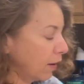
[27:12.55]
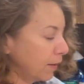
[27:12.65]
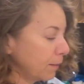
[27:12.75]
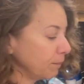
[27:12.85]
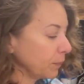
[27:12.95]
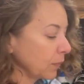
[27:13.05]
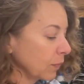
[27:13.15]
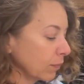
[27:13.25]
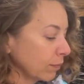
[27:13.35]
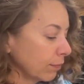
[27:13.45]

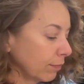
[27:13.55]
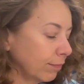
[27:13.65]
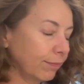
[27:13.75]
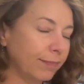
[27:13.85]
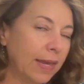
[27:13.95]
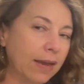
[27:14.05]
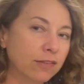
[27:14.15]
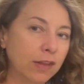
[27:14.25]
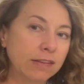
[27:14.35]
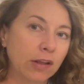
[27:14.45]
Okay,
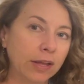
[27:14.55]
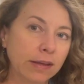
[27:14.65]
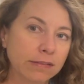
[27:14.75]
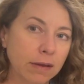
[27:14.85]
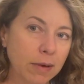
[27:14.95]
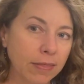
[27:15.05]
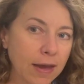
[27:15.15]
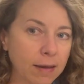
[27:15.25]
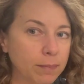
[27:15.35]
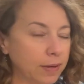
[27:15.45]
so that's all I gotta say about that.